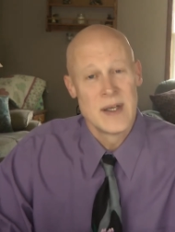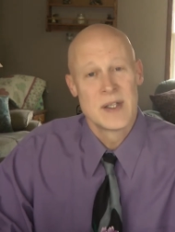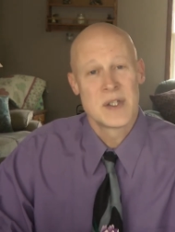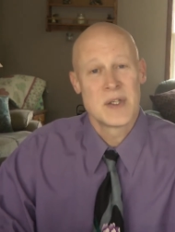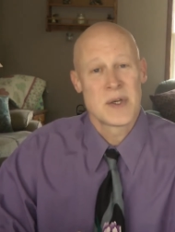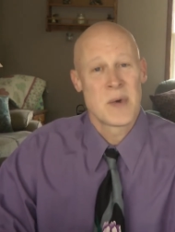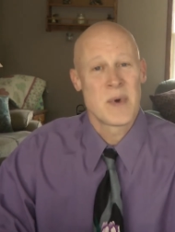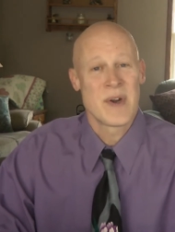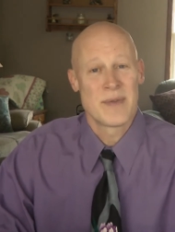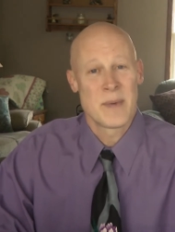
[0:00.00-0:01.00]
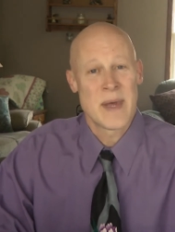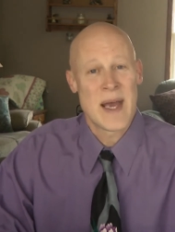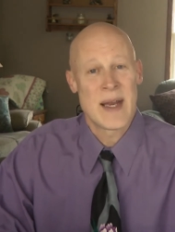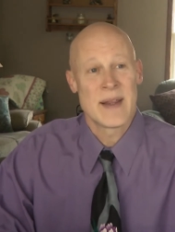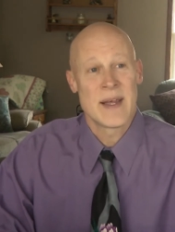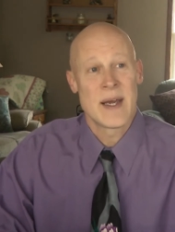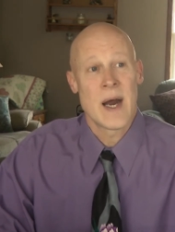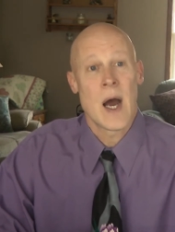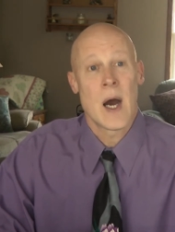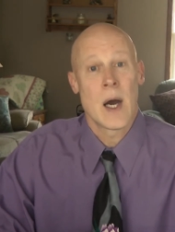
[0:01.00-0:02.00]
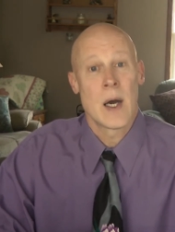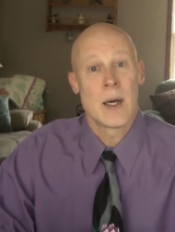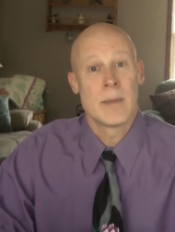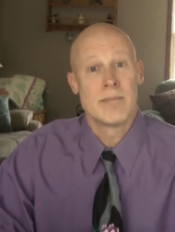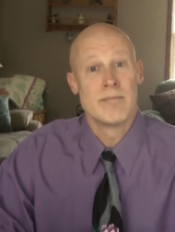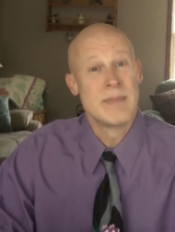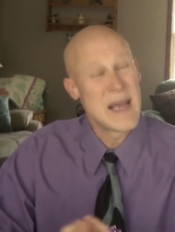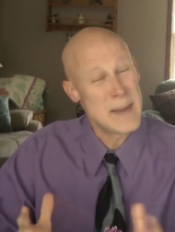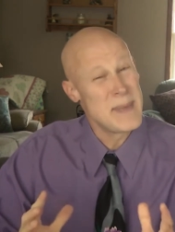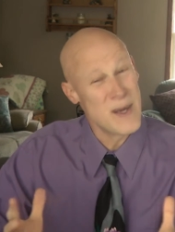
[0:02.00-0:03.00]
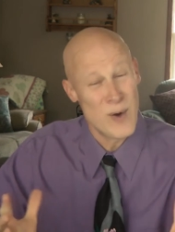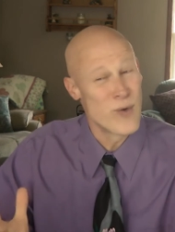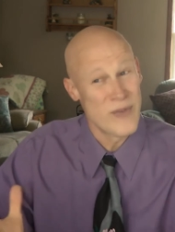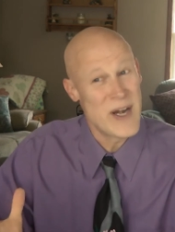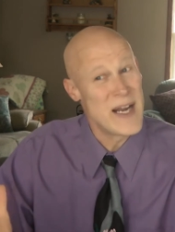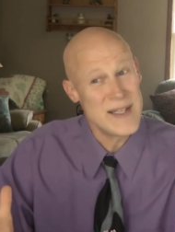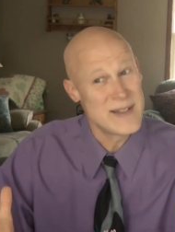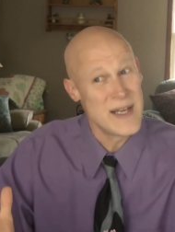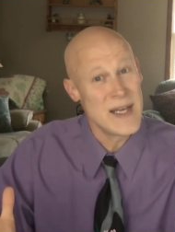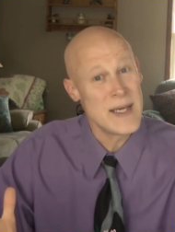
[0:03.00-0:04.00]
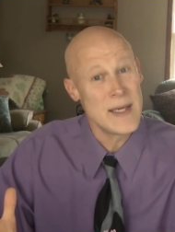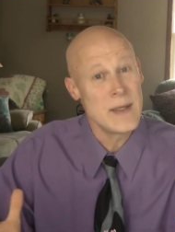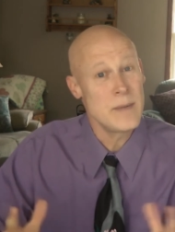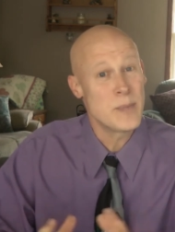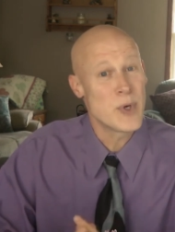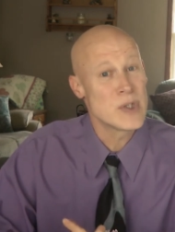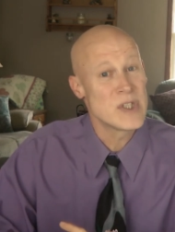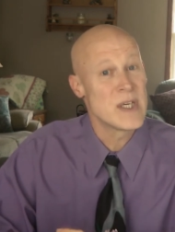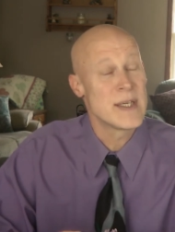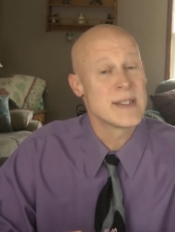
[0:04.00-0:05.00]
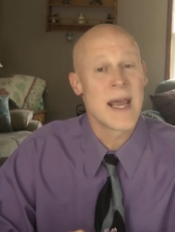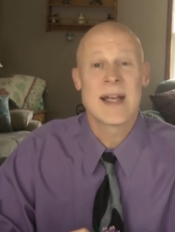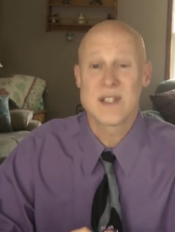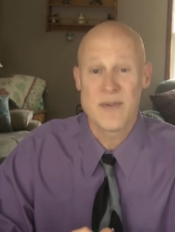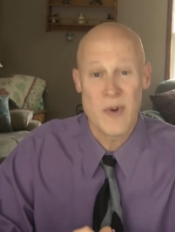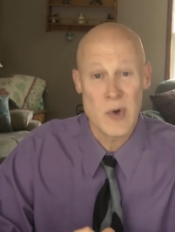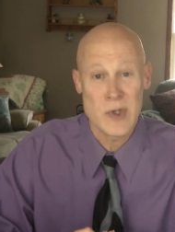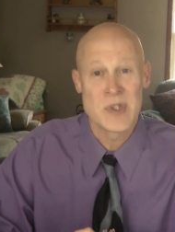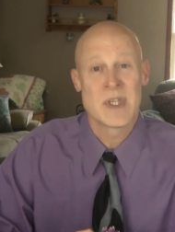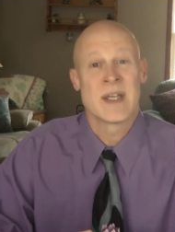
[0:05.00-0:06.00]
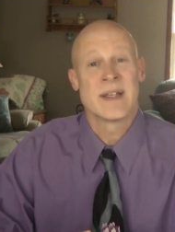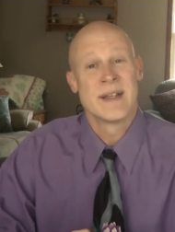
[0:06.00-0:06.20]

She's our winner from that. And then our maybe over 18 person is Angie Fulkerson.